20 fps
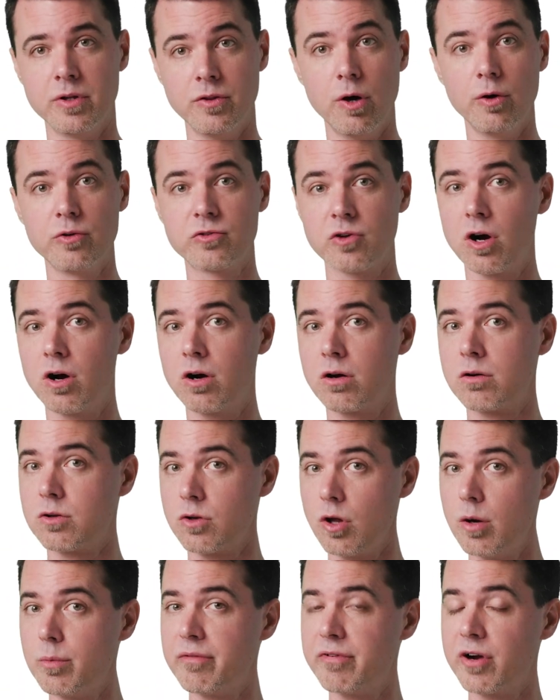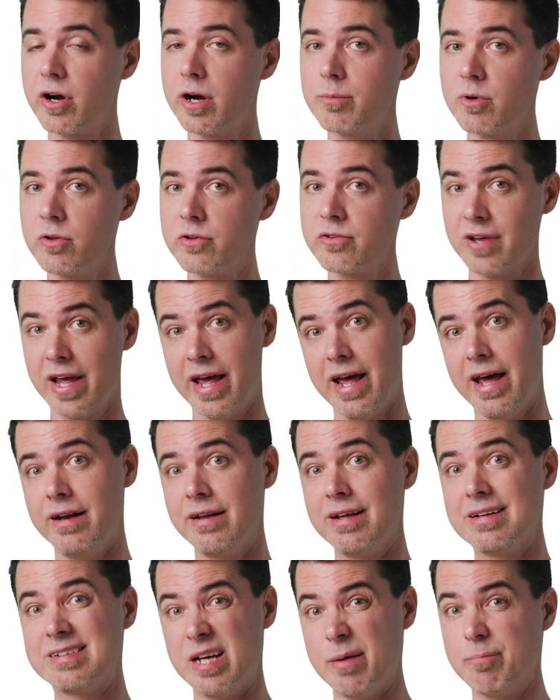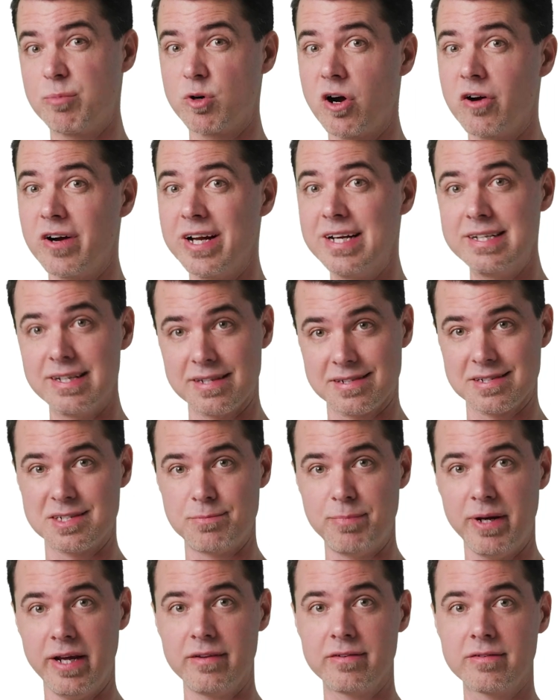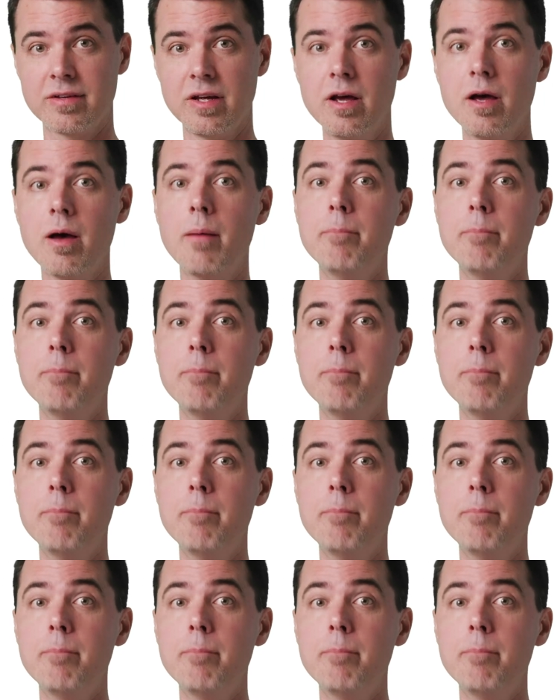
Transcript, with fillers: and those are global variables and temporary disk space.